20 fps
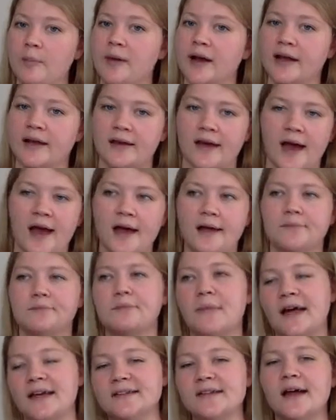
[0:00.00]
but again,
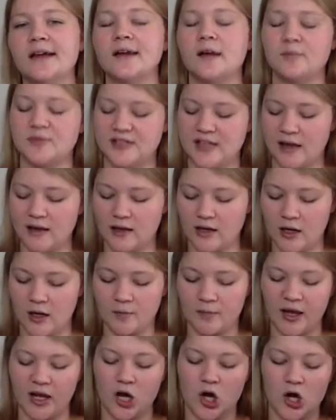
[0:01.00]
might end up selling it on my